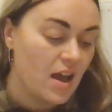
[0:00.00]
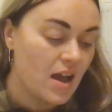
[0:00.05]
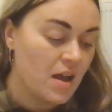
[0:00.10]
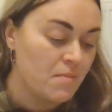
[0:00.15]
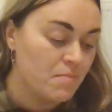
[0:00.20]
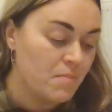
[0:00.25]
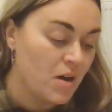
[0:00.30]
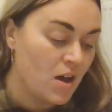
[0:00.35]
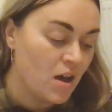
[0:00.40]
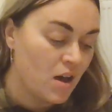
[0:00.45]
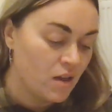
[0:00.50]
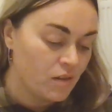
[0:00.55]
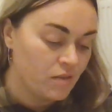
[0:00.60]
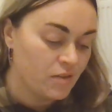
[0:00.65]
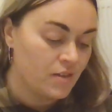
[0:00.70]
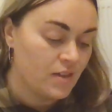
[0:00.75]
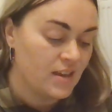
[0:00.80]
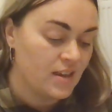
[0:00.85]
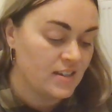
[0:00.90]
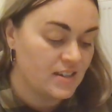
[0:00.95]
A
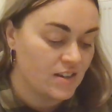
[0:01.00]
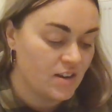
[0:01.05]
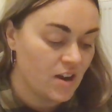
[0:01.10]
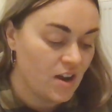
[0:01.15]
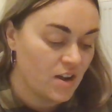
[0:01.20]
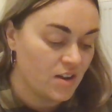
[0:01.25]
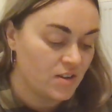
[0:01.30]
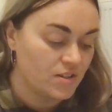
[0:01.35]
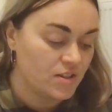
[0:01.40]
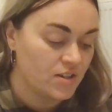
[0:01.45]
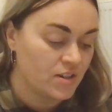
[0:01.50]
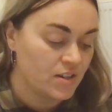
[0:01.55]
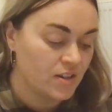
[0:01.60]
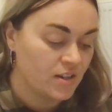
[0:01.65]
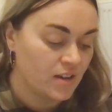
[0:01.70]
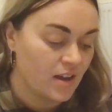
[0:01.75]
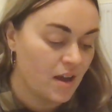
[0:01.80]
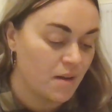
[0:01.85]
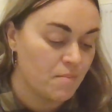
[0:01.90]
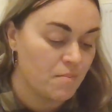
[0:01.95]
moth is not
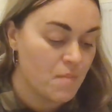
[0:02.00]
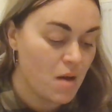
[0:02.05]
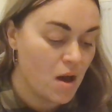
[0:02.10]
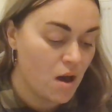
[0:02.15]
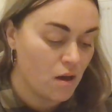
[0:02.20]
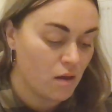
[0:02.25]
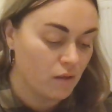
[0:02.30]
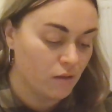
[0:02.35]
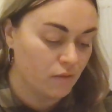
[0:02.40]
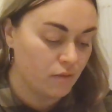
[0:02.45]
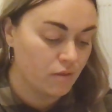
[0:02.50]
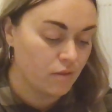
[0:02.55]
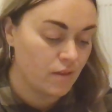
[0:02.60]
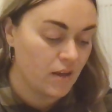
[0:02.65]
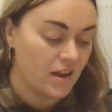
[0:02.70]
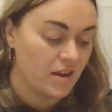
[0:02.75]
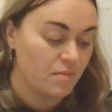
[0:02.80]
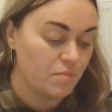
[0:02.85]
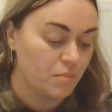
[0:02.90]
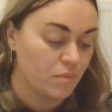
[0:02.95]
a moth
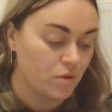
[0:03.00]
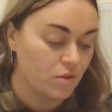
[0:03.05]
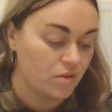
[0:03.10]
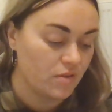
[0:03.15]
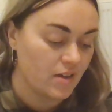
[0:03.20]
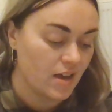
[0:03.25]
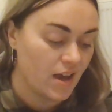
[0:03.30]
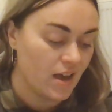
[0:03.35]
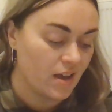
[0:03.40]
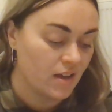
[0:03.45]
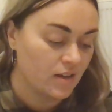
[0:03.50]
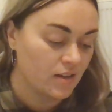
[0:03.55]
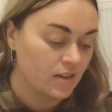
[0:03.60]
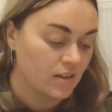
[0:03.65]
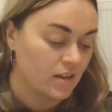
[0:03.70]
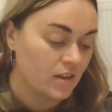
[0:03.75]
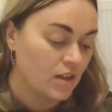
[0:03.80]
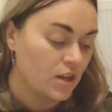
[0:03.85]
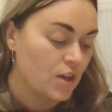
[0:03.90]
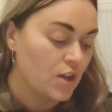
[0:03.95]
in mother,
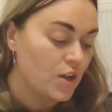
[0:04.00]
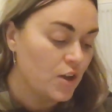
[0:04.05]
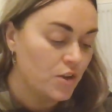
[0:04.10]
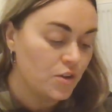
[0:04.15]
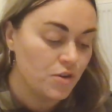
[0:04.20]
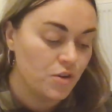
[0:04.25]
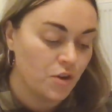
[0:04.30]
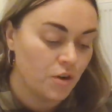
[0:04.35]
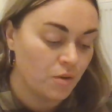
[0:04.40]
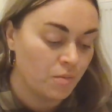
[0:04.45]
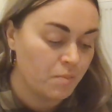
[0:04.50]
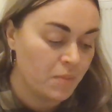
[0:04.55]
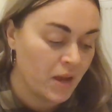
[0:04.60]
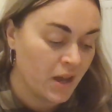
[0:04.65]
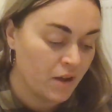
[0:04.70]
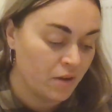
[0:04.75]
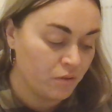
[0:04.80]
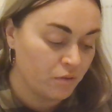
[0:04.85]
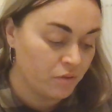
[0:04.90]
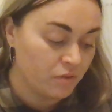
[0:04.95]
nor
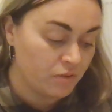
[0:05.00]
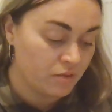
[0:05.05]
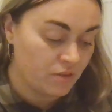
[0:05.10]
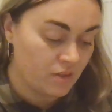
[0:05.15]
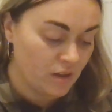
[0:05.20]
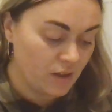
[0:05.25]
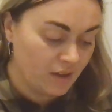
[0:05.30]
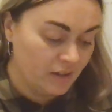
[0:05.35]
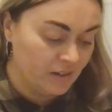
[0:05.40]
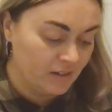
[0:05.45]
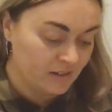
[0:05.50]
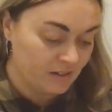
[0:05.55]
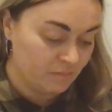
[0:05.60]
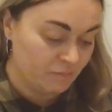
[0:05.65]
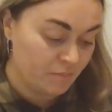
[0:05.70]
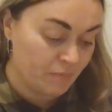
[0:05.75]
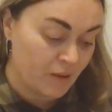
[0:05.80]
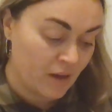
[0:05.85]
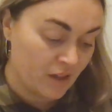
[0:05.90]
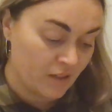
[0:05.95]
both
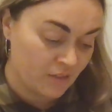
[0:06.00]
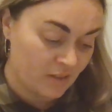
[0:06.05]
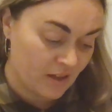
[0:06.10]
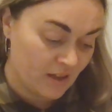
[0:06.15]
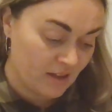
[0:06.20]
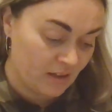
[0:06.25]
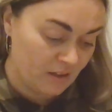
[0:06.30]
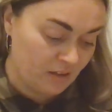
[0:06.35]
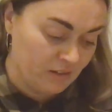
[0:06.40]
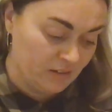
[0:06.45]
in bother.